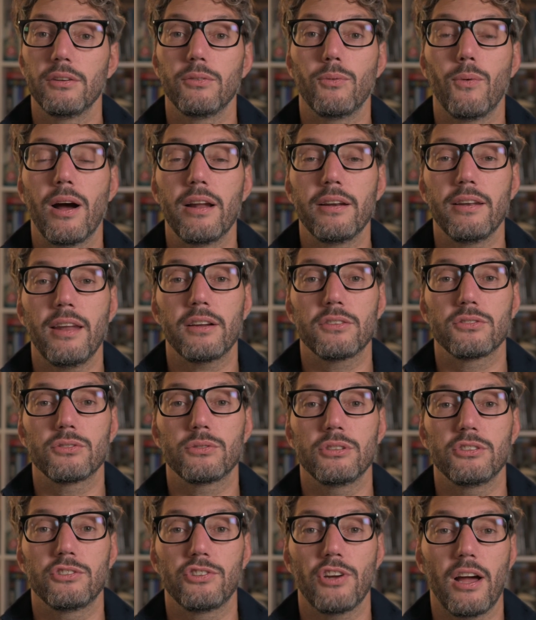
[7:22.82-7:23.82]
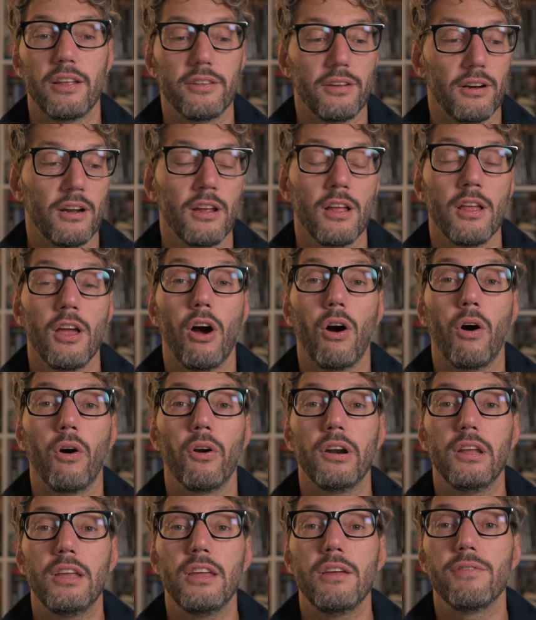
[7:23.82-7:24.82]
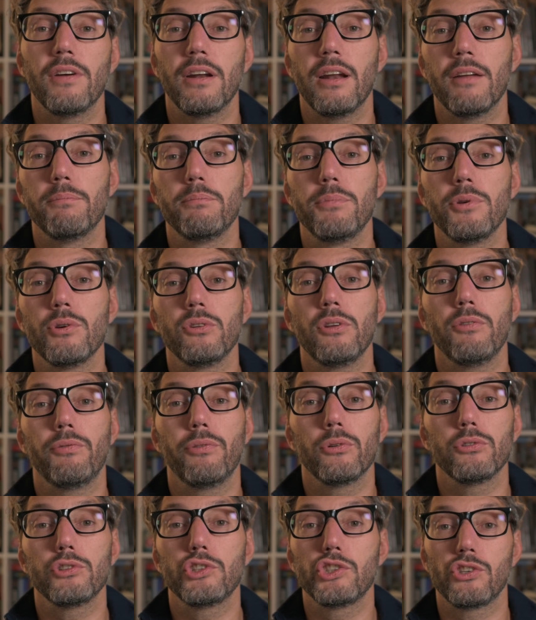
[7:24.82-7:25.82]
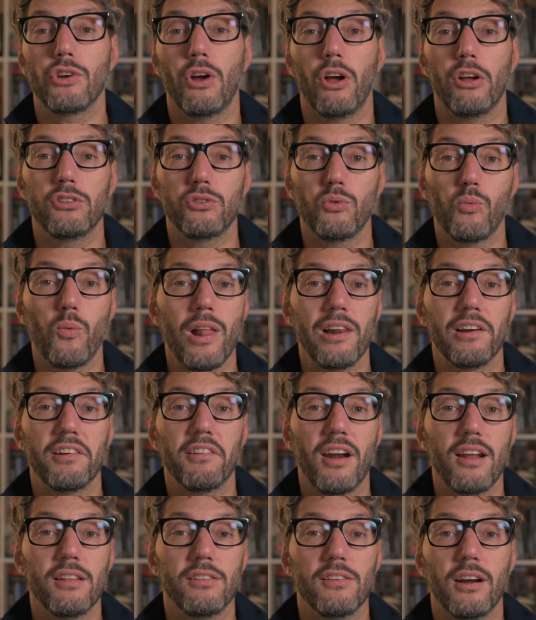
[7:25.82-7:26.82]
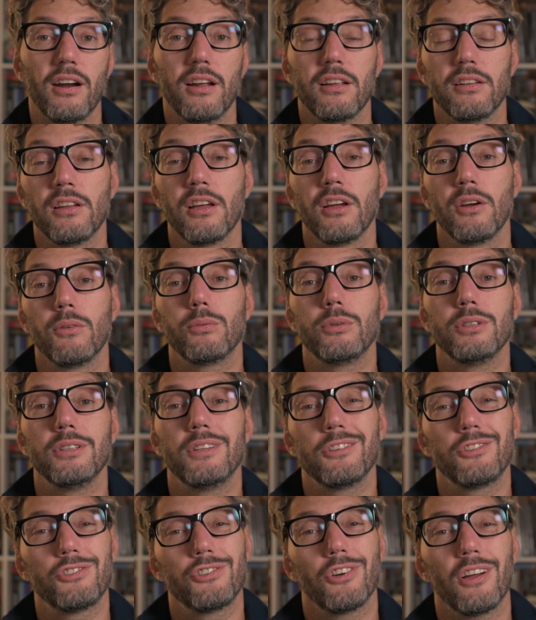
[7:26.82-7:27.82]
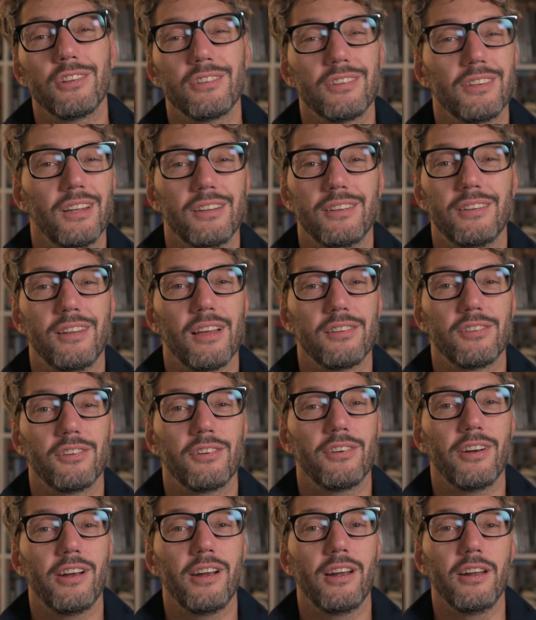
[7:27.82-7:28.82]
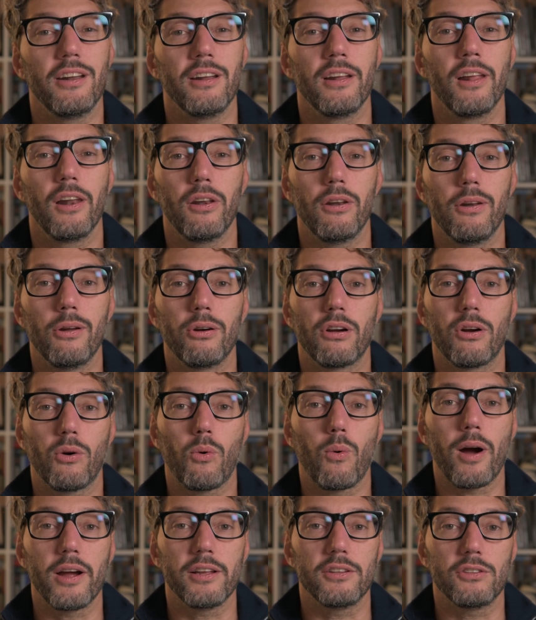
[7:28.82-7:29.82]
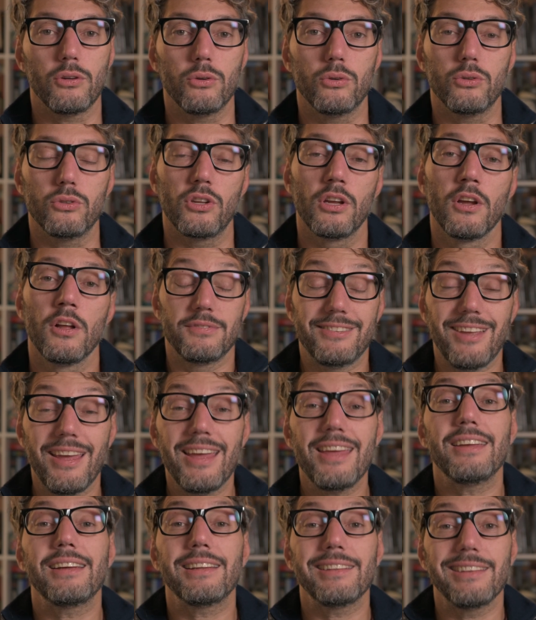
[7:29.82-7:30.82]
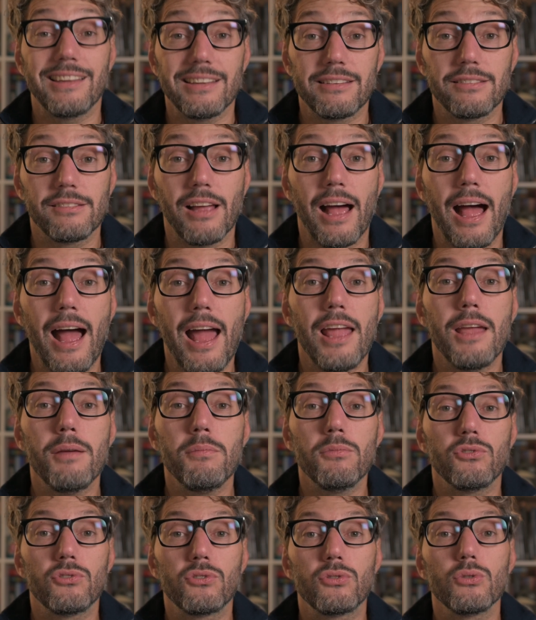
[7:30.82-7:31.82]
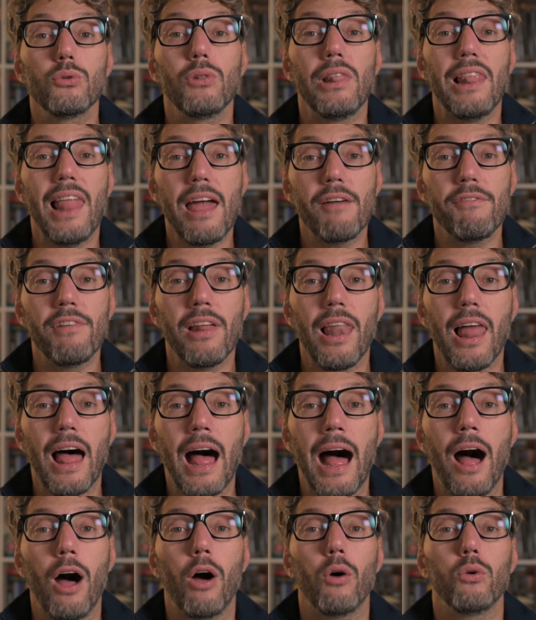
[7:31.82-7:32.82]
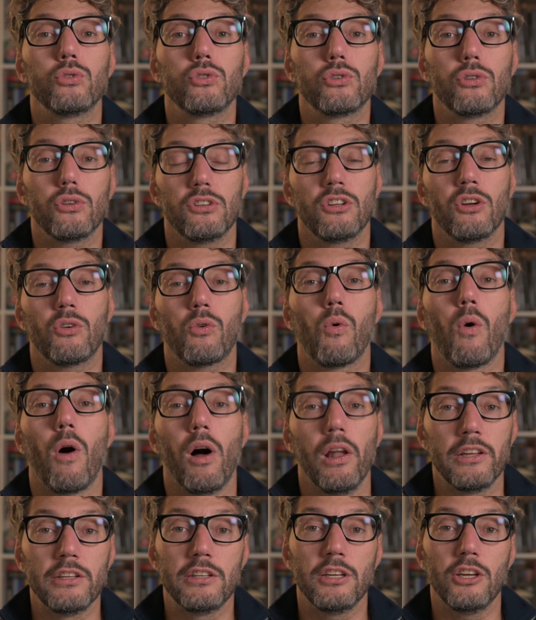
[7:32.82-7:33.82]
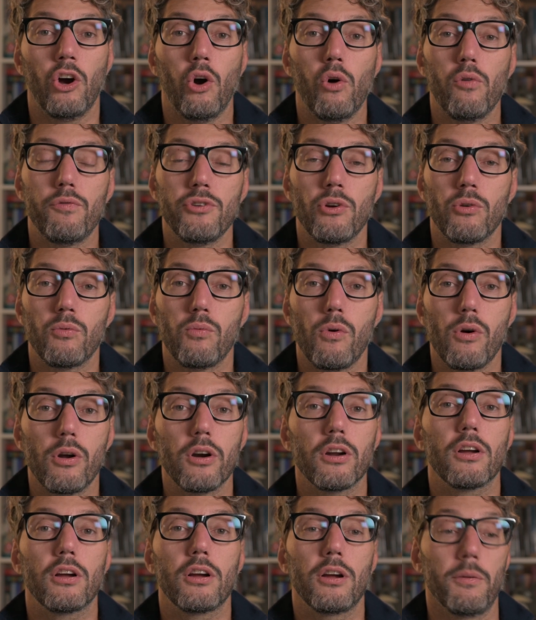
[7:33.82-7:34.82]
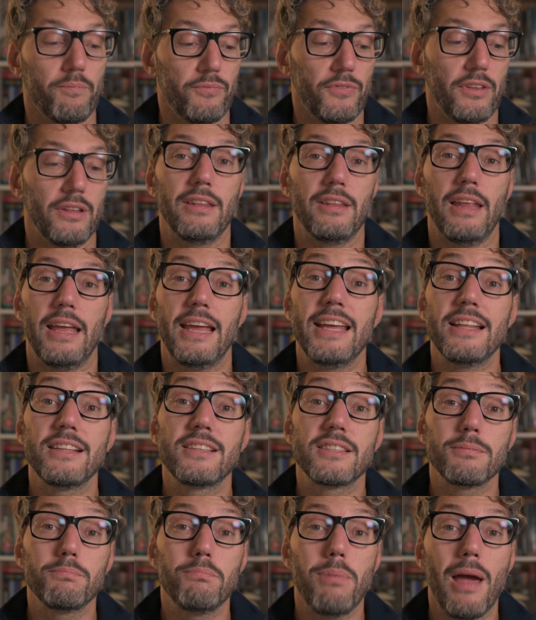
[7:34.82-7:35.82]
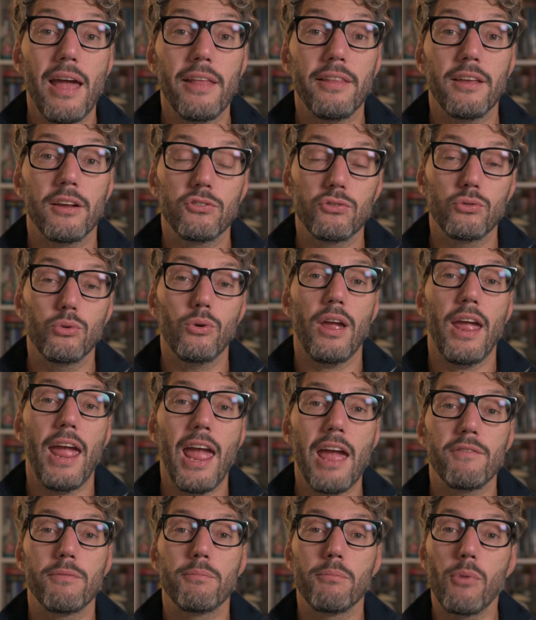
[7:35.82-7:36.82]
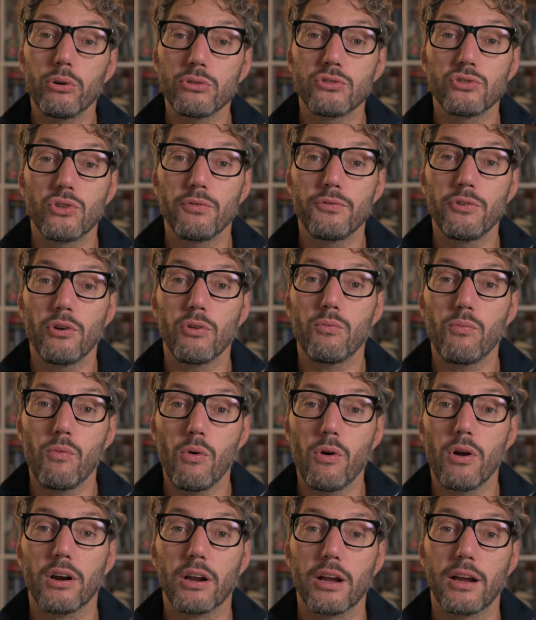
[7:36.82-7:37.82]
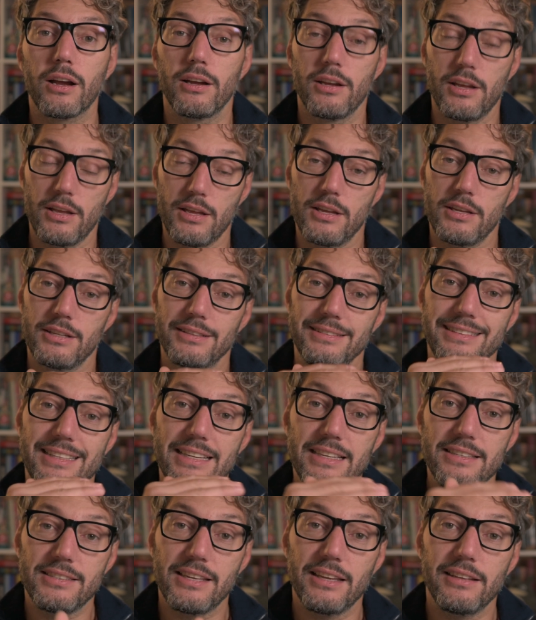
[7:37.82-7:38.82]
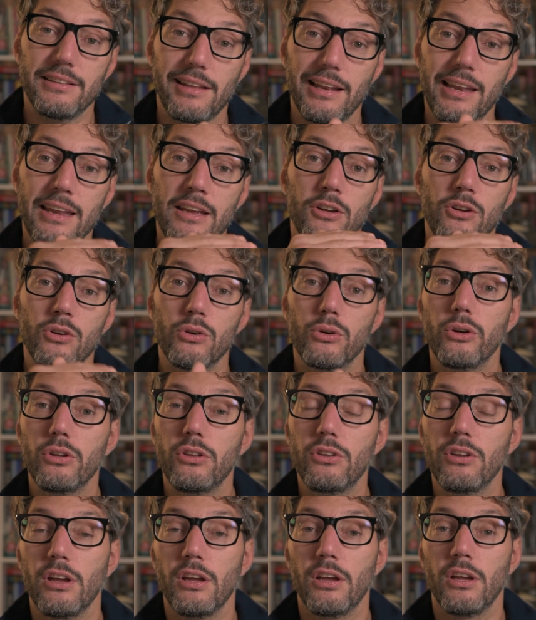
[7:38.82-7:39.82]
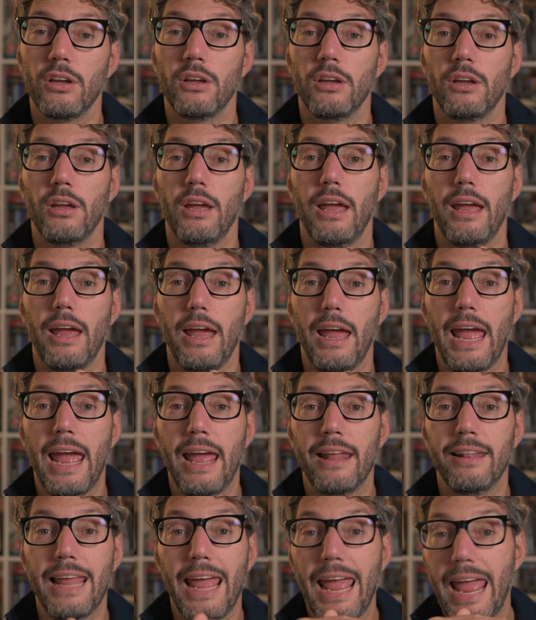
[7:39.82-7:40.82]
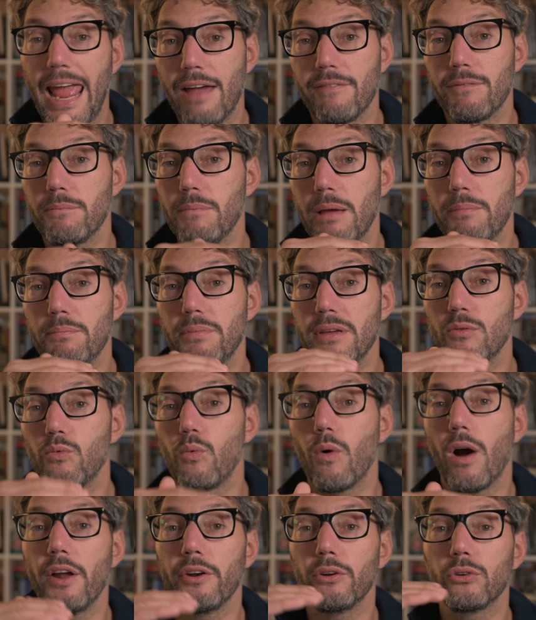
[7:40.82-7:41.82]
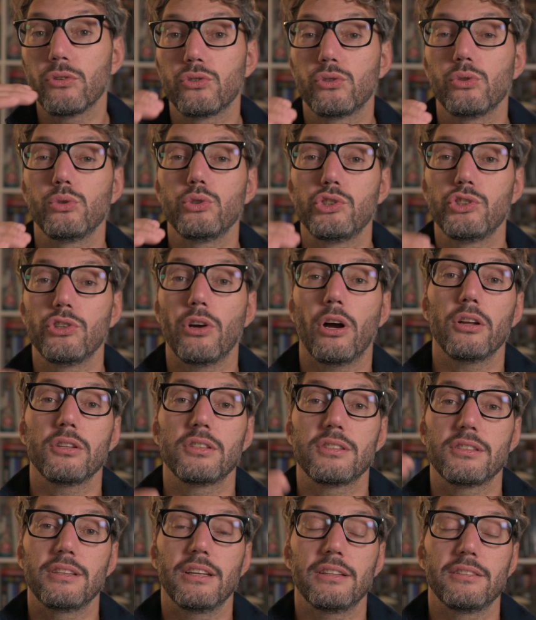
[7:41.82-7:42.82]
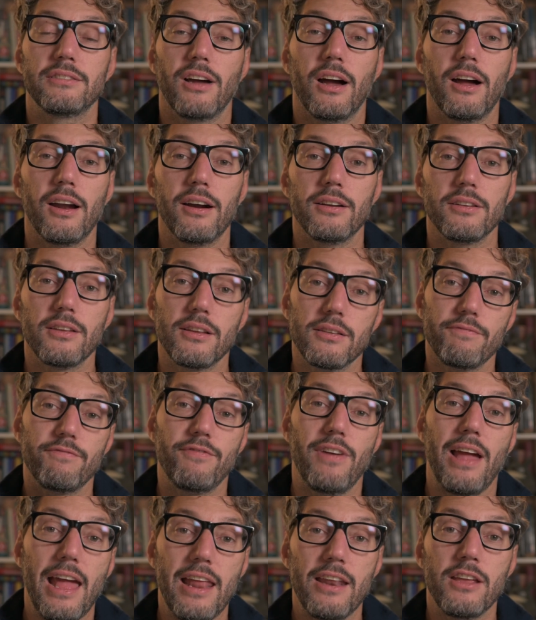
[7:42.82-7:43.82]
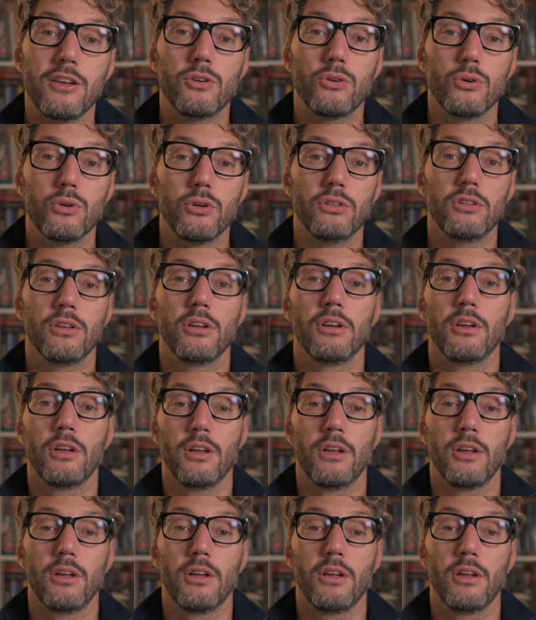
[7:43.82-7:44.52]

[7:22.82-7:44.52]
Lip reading: one next to each other, or even a beautiful shot, well rendered, with a shot that doesn't really look quite good. Take the time to level out the quality of your work. It's better to have most of your work decently good and have maybe 1 or 2 shots that are very good